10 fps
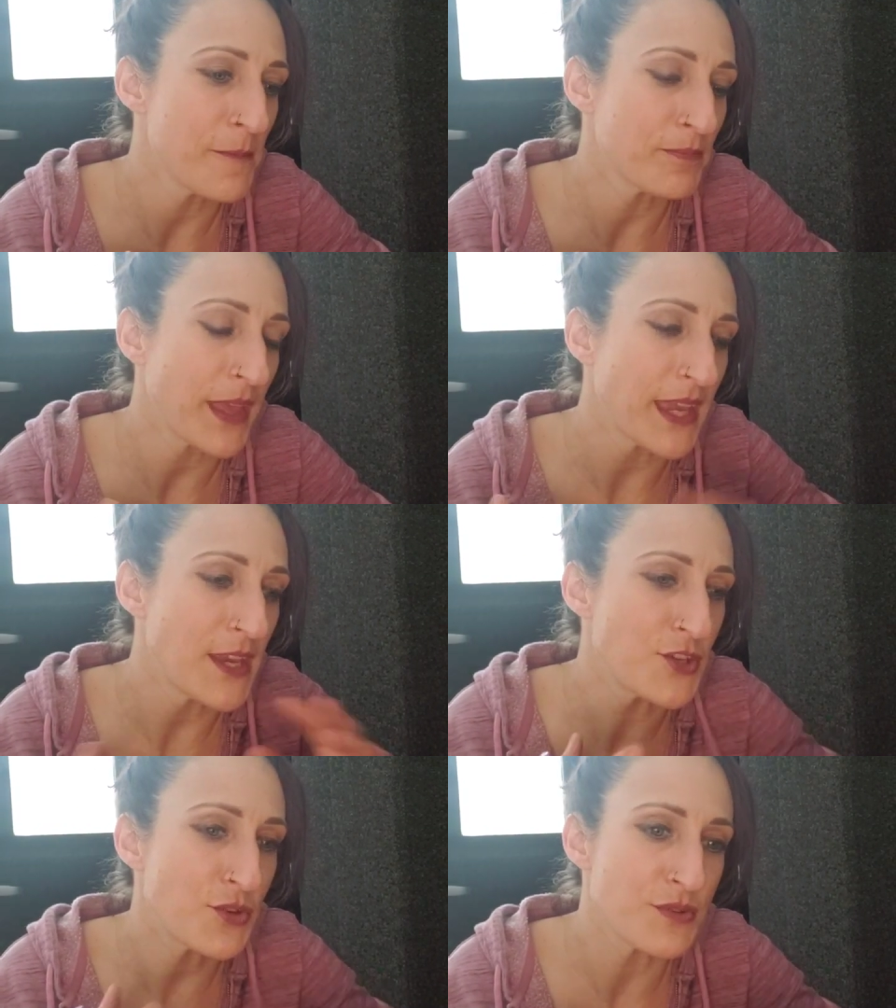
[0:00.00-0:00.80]
Like he
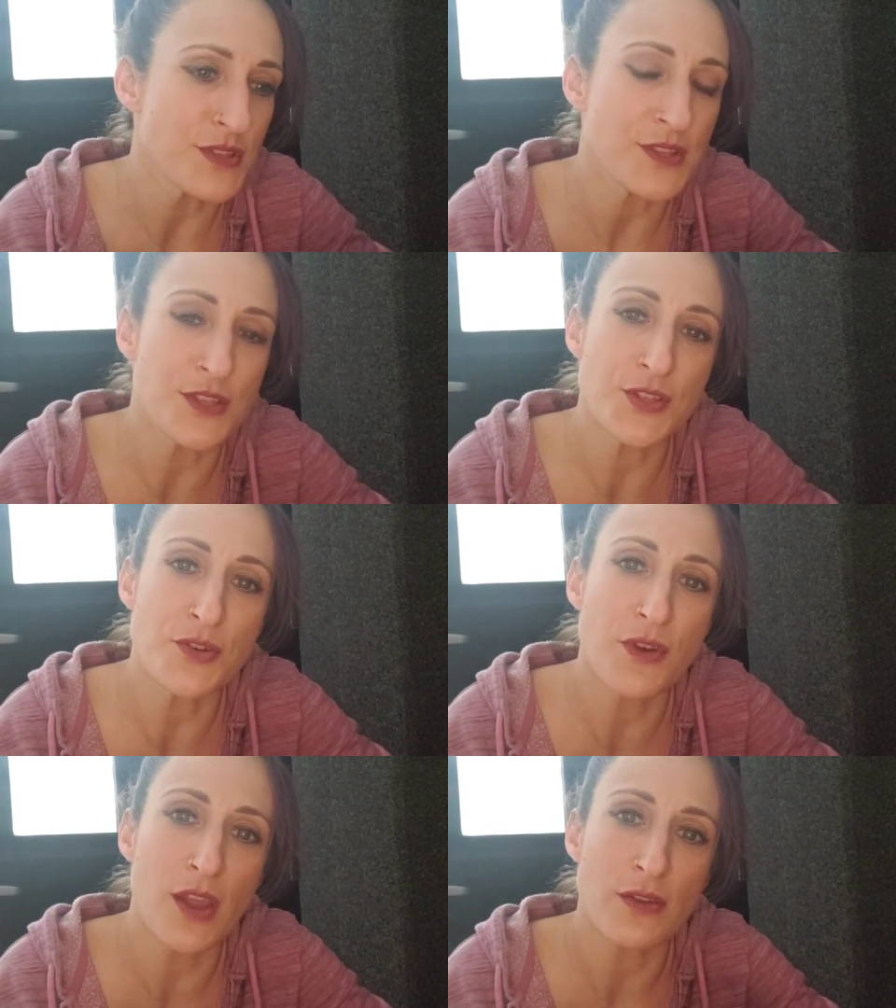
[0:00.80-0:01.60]
chooses the
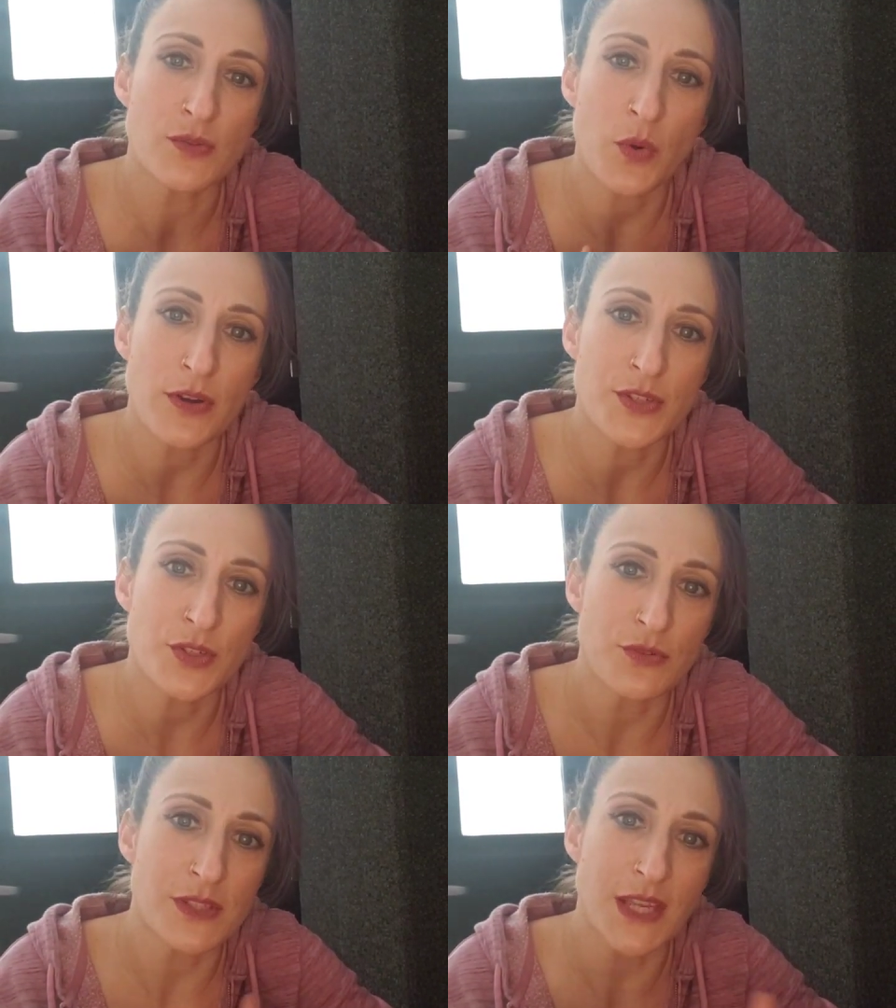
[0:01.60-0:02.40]
studios where our
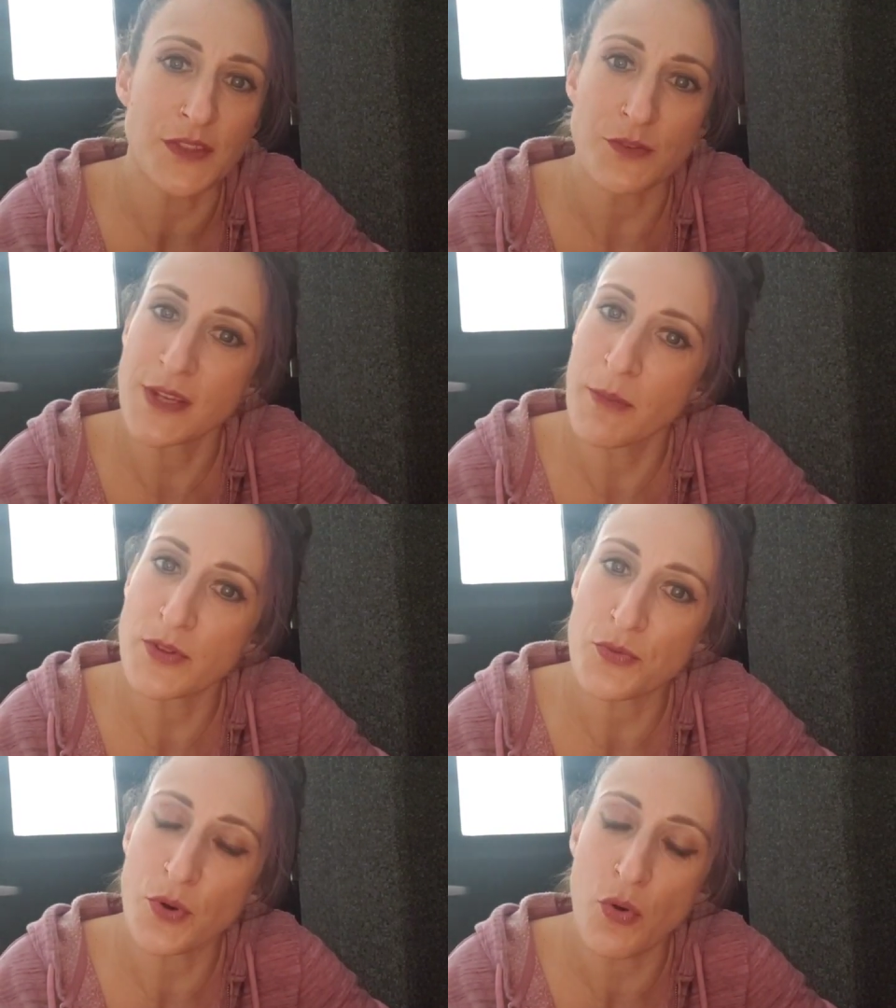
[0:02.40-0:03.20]
students get their
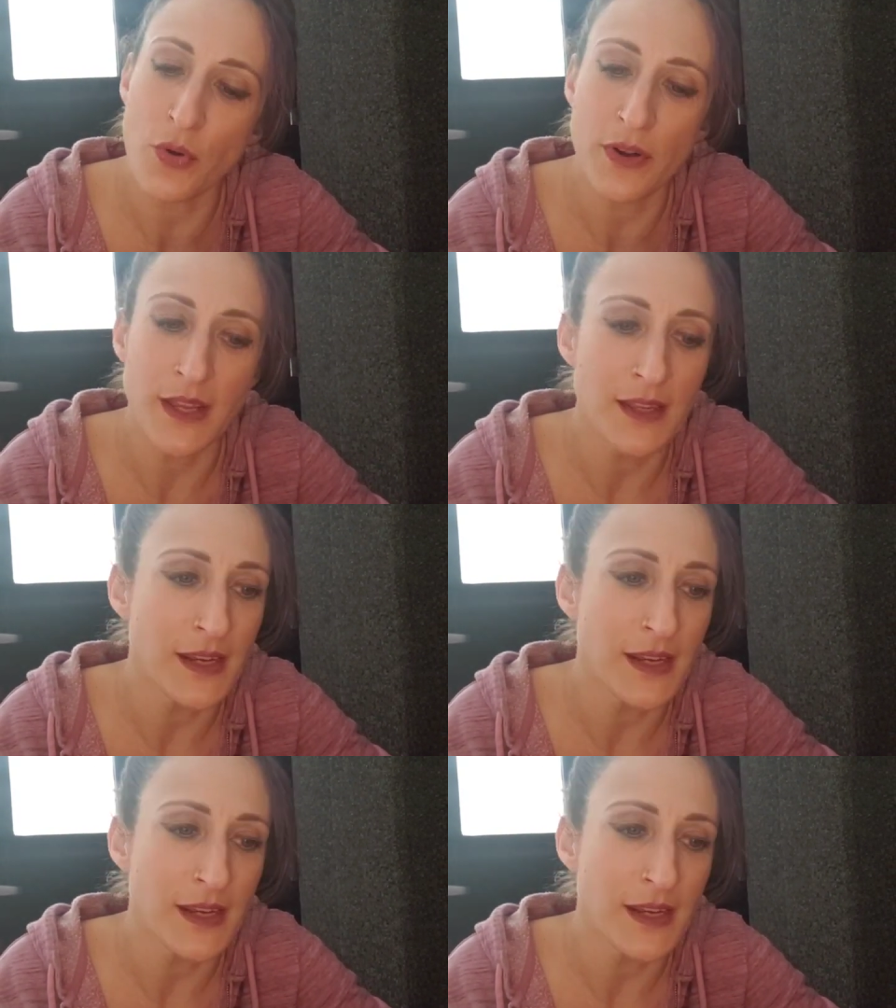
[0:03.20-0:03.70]
demos recorded.